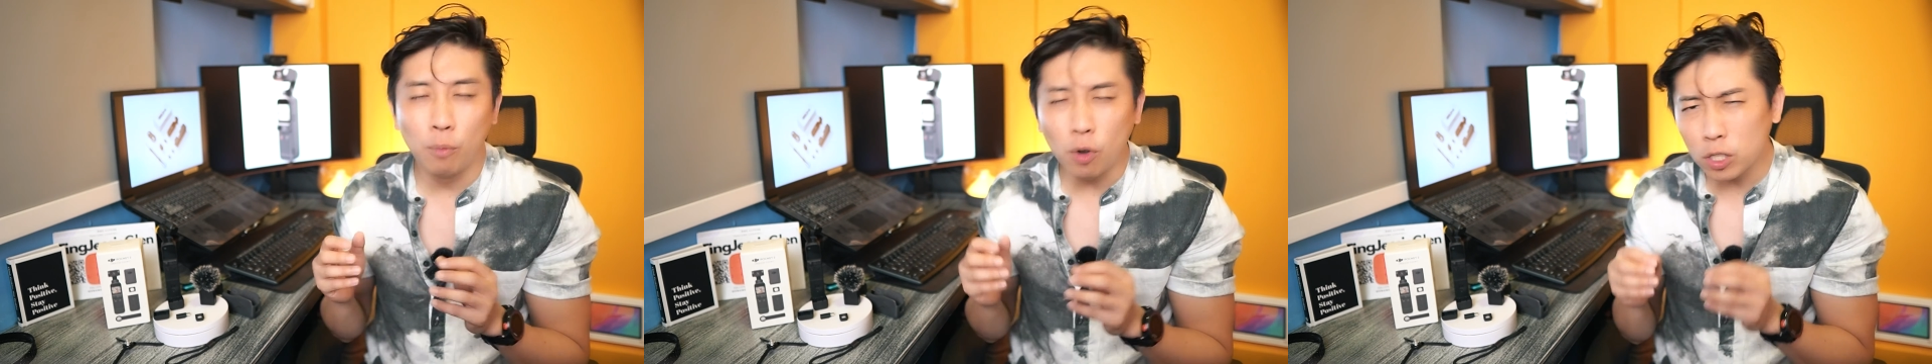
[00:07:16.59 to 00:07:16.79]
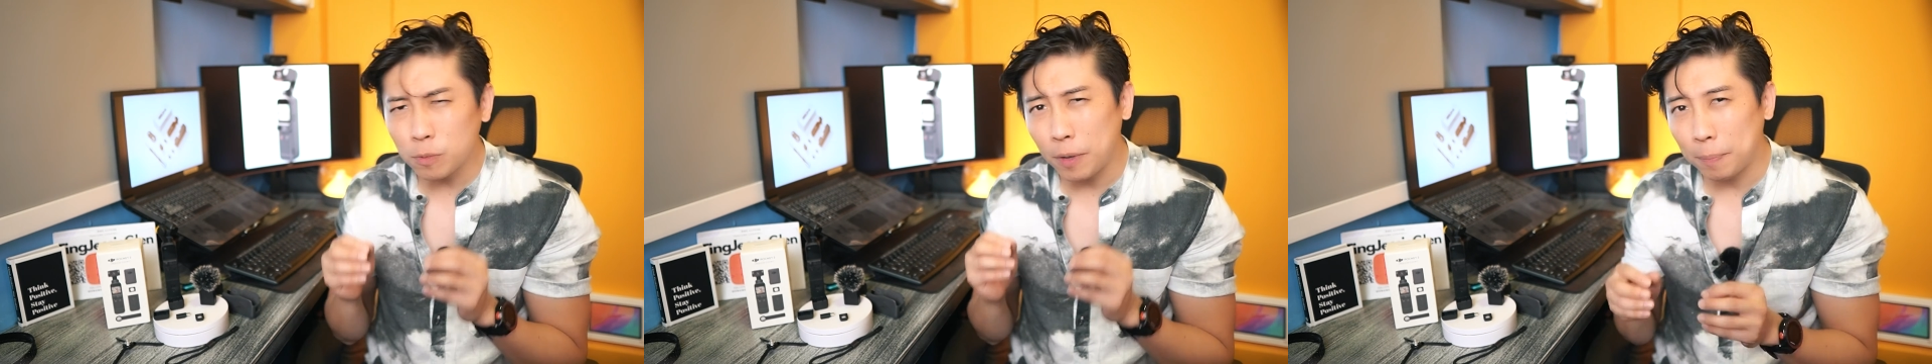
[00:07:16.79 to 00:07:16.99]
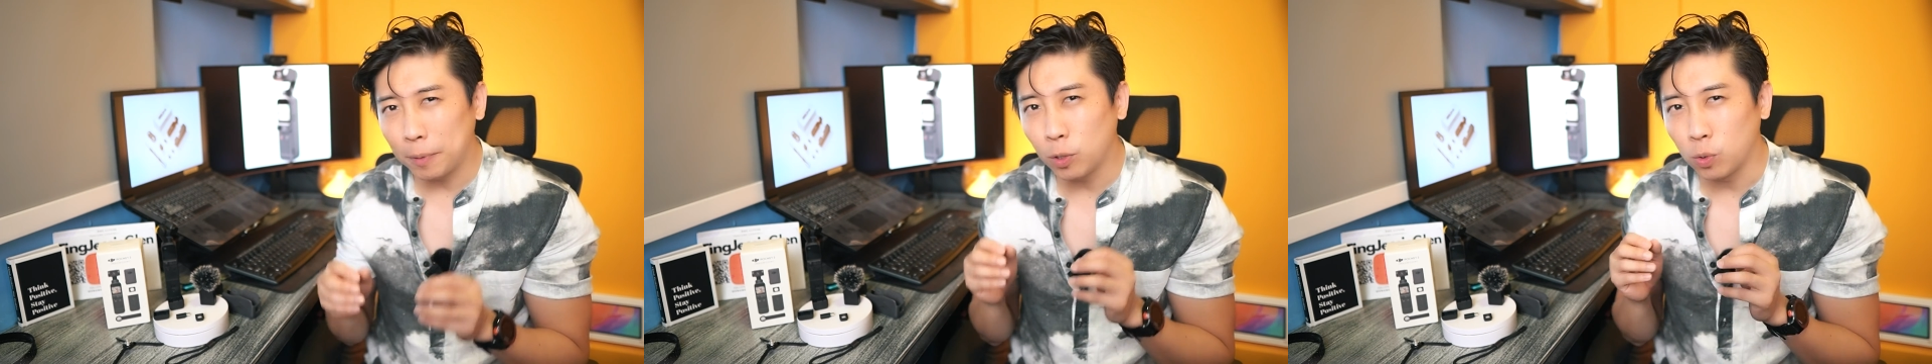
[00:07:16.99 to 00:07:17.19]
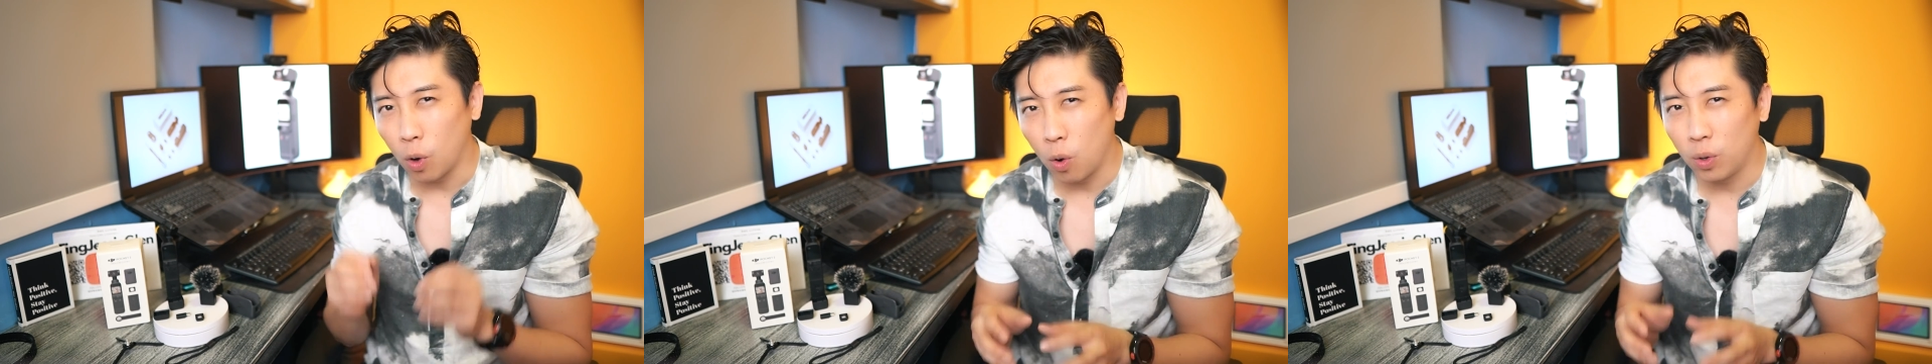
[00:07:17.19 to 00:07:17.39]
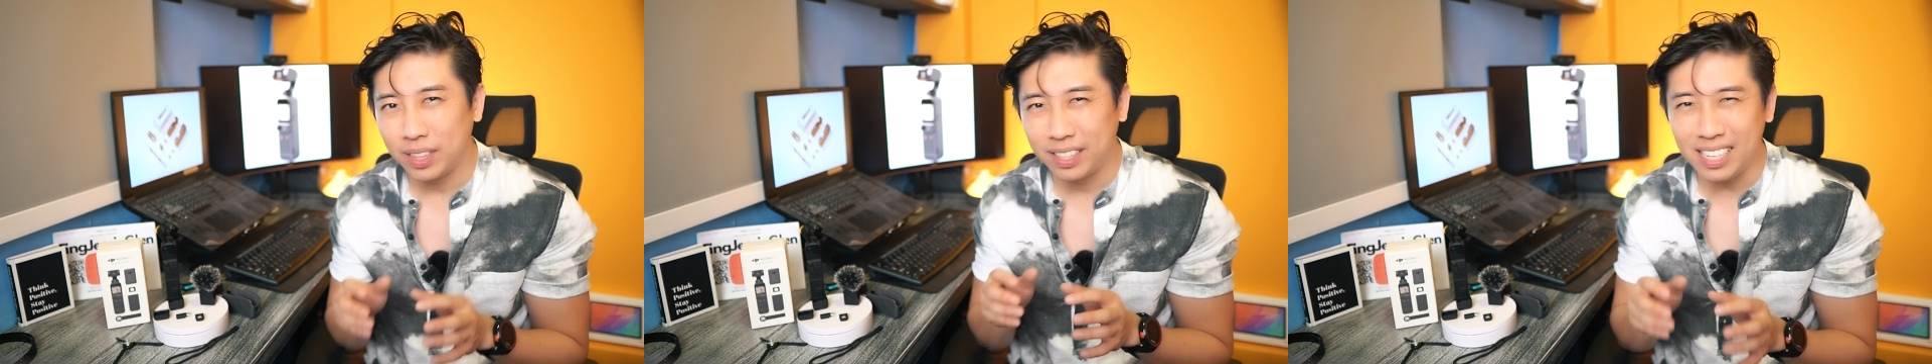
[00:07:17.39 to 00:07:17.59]
Most people who
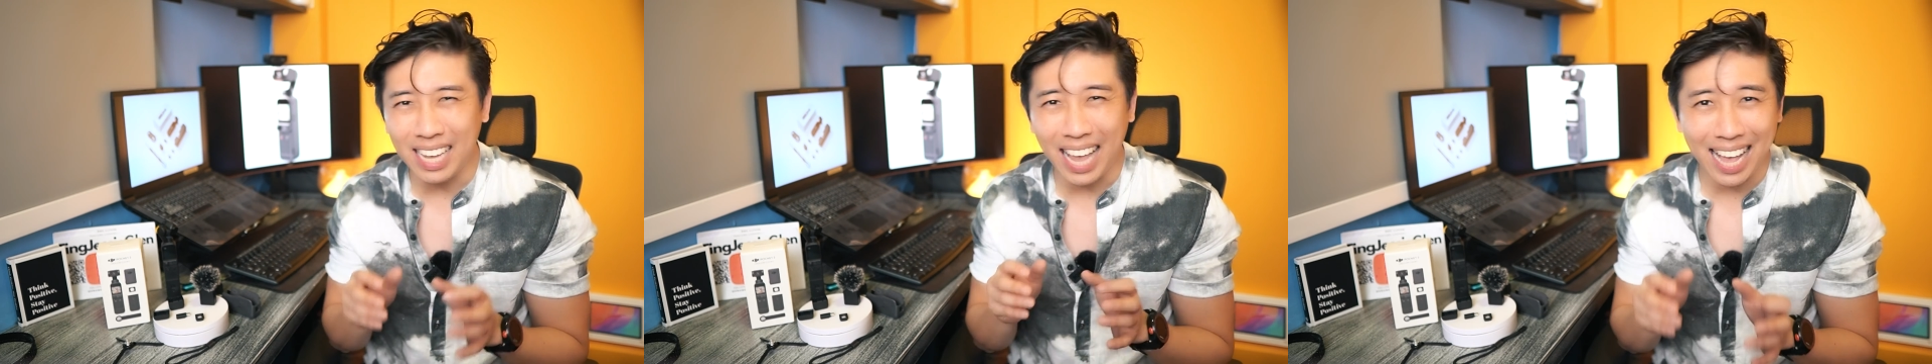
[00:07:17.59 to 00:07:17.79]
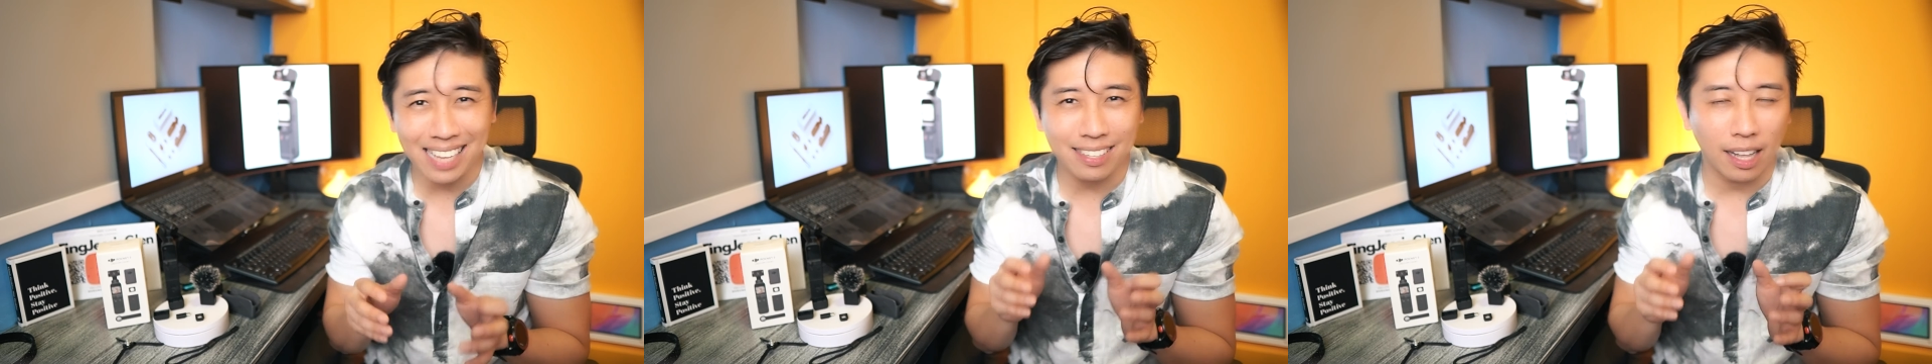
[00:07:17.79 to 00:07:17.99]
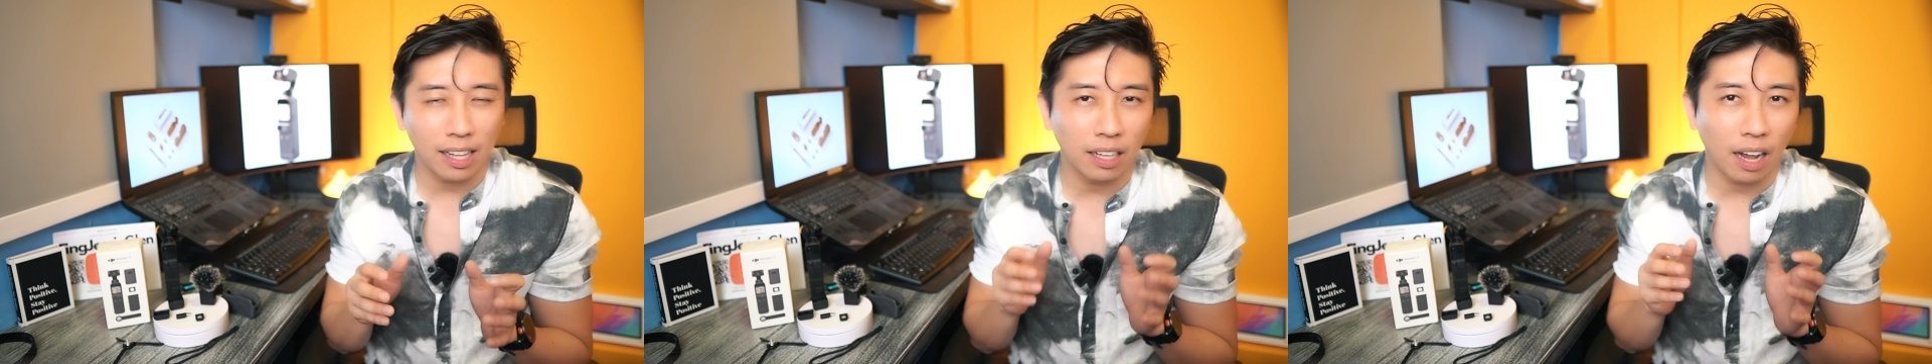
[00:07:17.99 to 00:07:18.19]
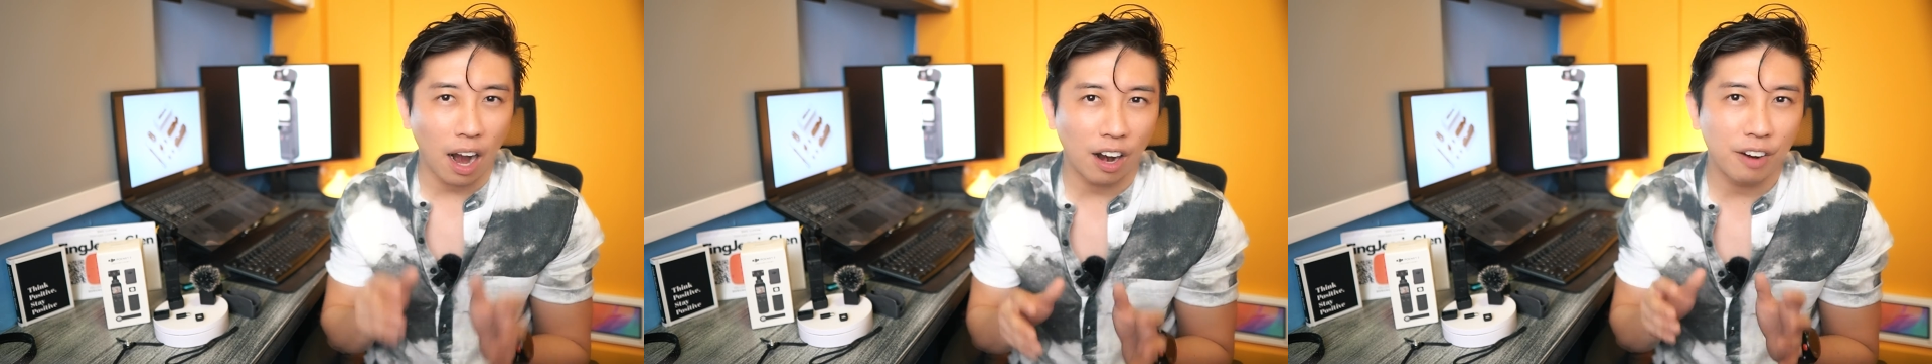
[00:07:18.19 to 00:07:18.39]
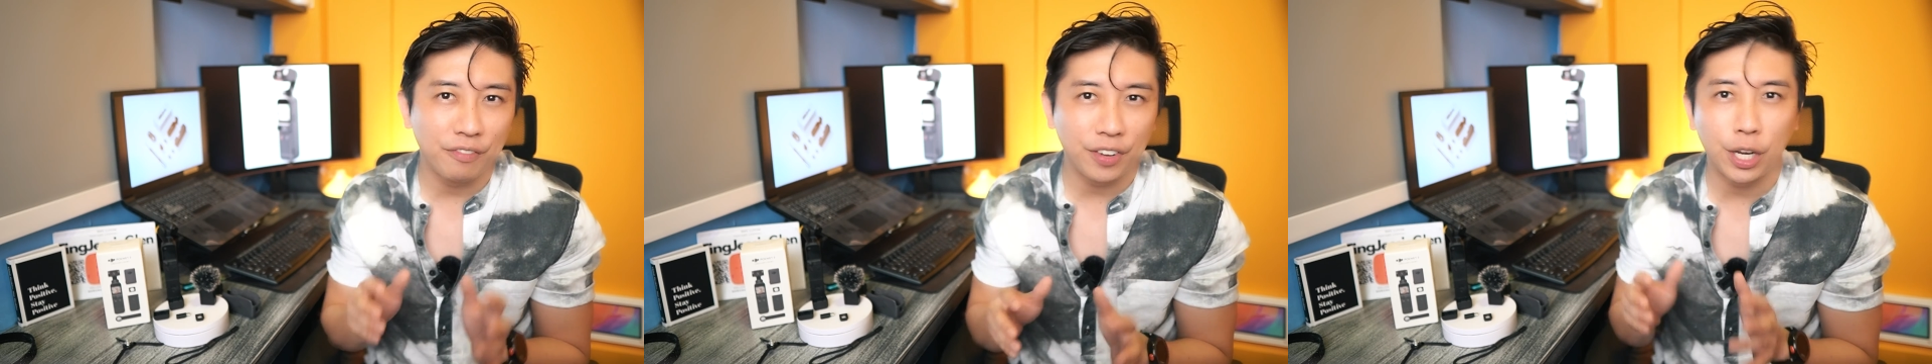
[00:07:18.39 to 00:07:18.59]
own
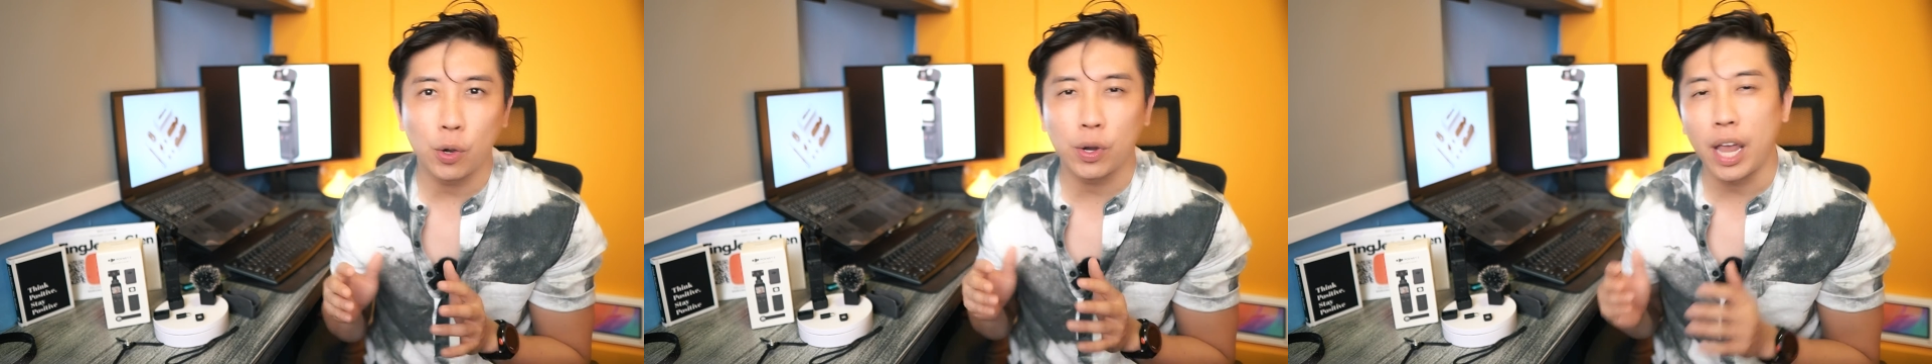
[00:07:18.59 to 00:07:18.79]
DSLR video